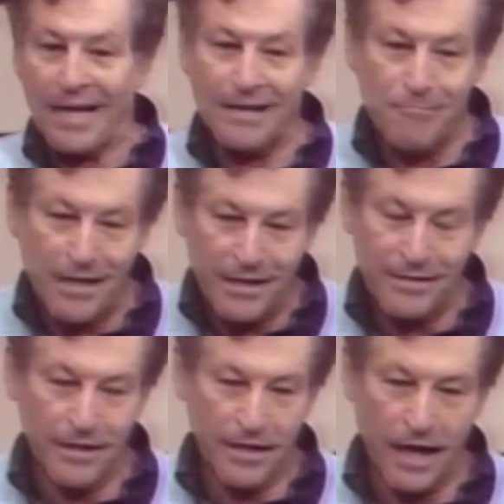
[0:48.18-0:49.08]

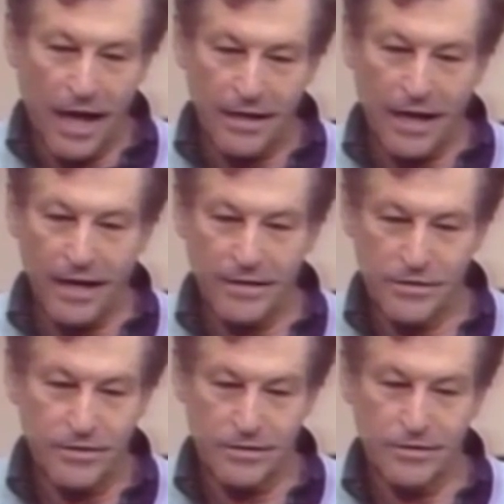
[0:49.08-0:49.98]
I
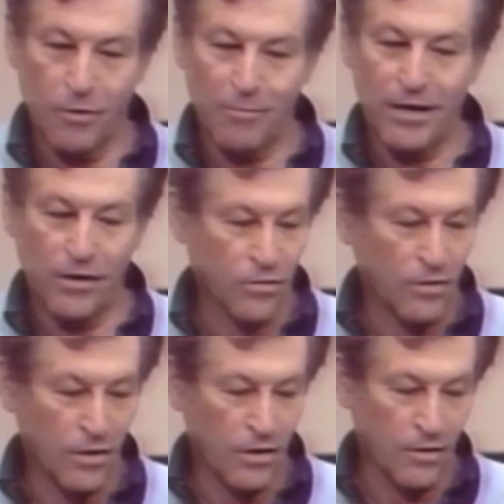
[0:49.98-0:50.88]
just know my
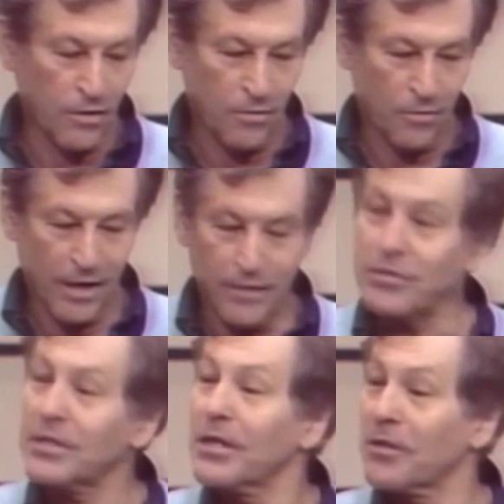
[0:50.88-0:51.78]
own way of
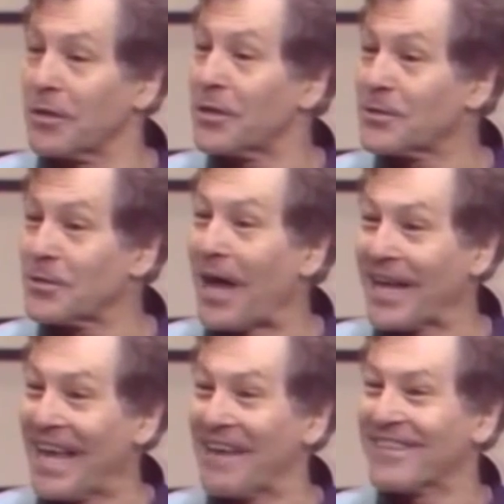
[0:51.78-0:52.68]
seeing things, so I
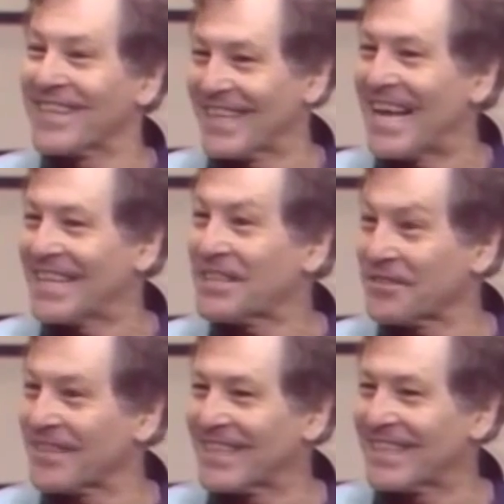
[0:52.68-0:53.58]
can't really
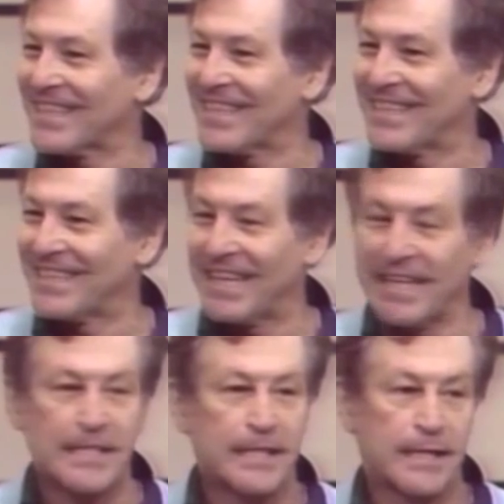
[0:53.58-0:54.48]
answer it
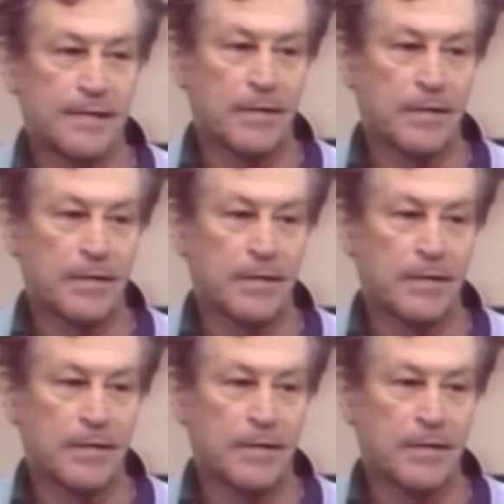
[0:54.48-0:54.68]
intelligently.